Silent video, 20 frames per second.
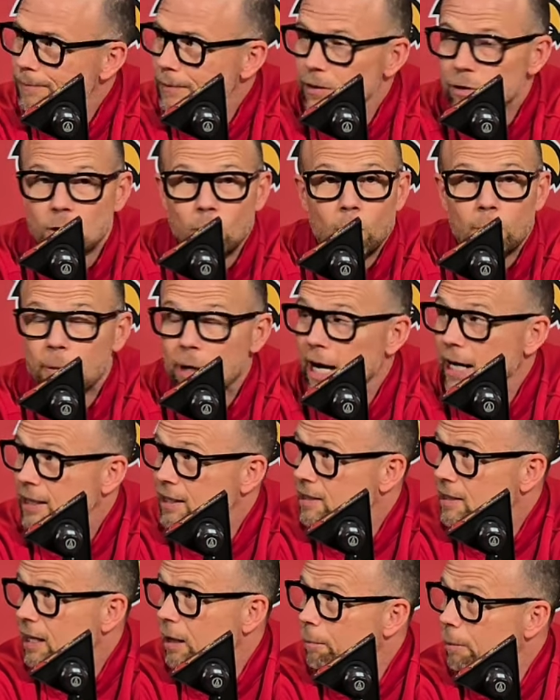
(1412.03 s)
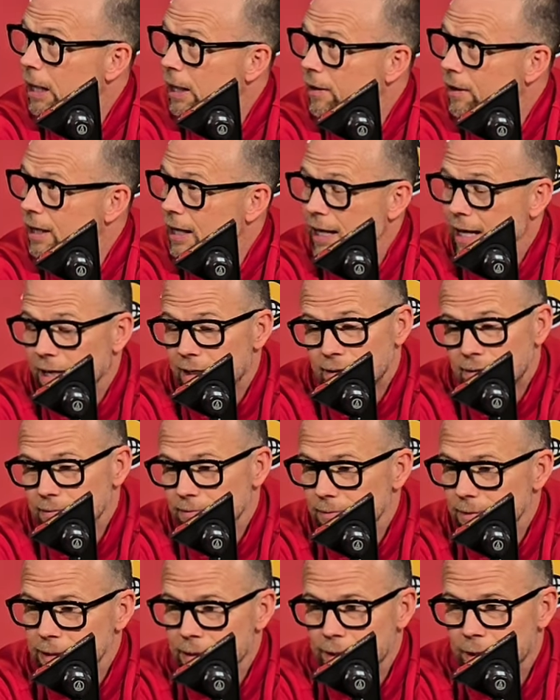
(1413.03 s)
Let's go to practice and get better today.
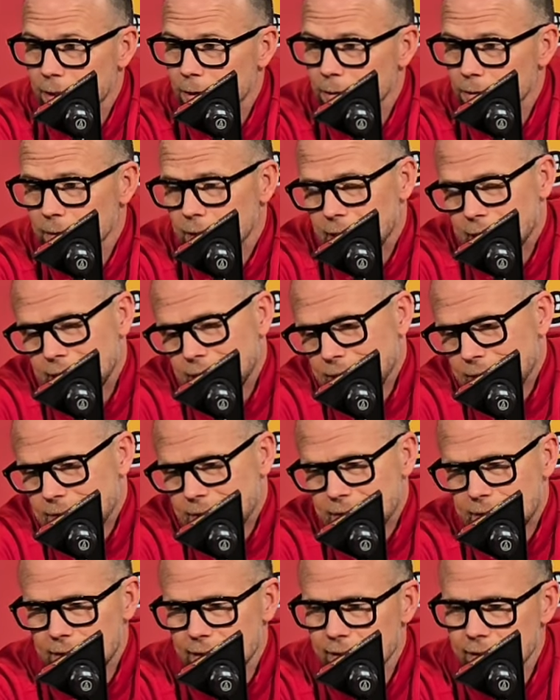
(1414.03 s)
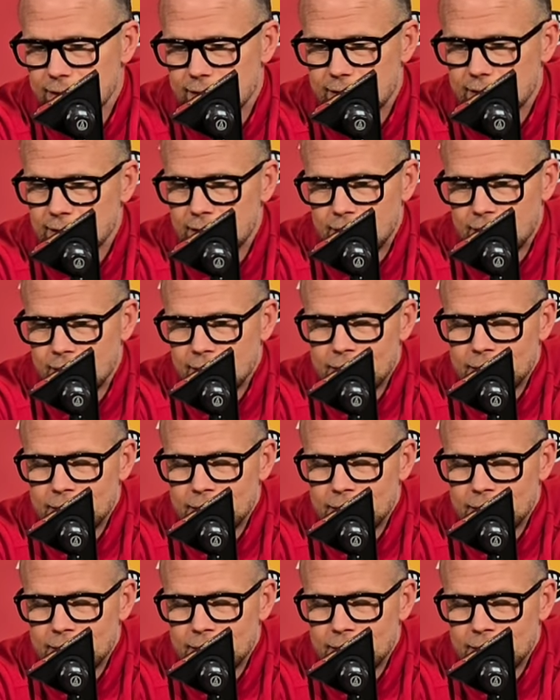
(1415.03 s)
You know, like it's